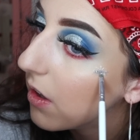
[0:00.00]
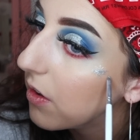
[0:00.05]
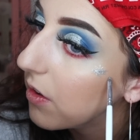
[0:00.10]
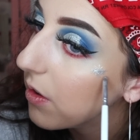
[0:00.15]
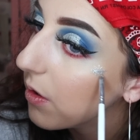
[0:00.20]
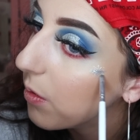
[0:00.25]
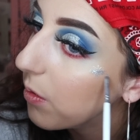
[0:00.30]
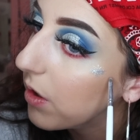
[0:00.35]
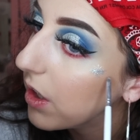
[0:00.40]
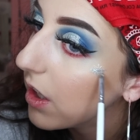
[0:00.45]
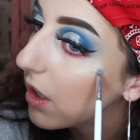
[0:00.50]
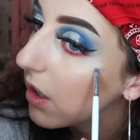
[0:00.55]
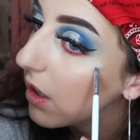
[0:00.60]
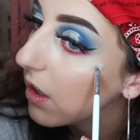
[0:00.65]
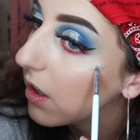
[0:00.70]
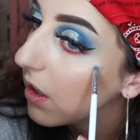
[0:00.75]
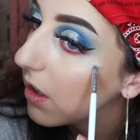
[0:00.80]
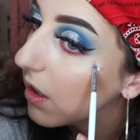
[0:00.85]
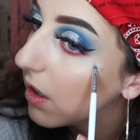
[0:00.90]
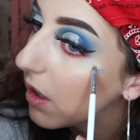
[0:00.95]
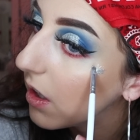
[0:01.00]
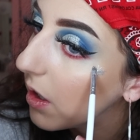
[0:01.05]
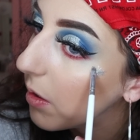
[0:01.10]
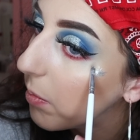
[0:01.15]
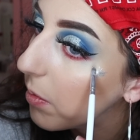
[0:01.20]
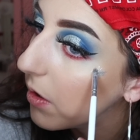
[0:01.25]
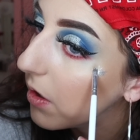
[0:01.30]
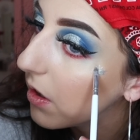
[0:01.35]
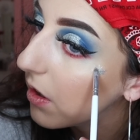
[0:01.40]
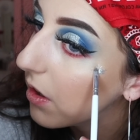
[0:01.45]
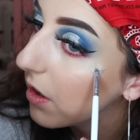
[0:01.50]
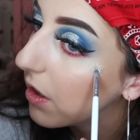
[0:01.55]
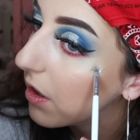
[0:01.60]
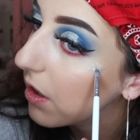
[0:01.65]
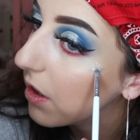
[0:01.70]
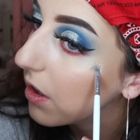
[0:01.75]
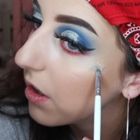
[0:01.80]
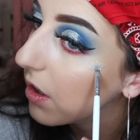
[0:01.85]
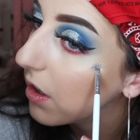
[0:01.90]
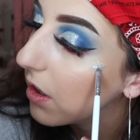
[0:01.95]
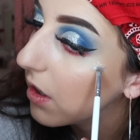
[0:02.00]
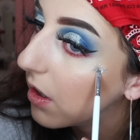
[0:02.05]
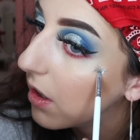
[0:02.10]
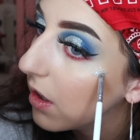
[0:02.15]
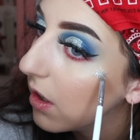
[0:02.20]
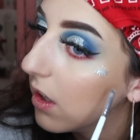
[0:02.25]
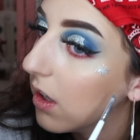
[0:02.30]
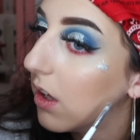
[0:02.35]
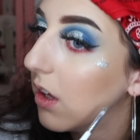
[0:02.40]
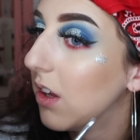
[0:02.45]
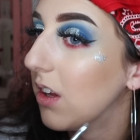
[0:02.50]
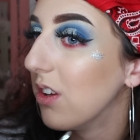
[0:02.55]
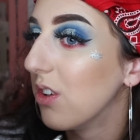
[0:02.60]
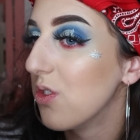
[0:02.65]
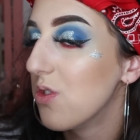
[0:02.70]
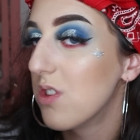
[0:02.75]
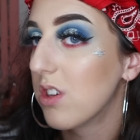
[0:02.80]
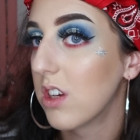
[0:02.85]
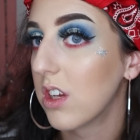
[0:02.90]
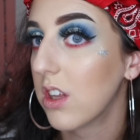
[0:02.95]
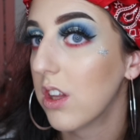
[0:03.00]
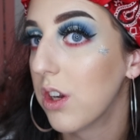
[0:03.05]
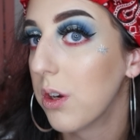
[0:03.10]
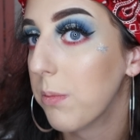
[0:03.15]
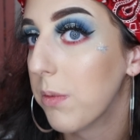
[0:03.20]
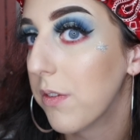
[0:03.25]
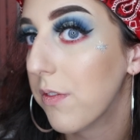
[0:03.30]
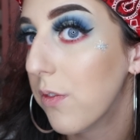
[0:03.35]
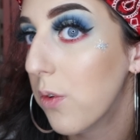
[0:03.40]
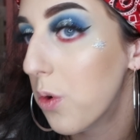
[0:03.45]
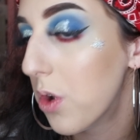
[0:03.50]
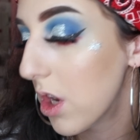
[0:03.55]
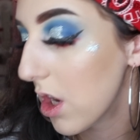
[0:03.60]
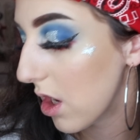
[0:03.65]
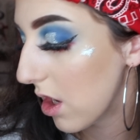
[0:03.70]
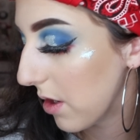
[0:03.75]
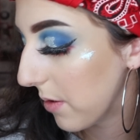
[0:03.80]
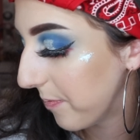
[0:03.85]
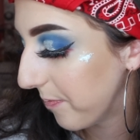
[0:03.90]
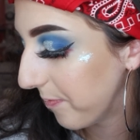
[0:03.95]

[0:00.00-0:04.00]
to where I put glitter, streak of glitter before.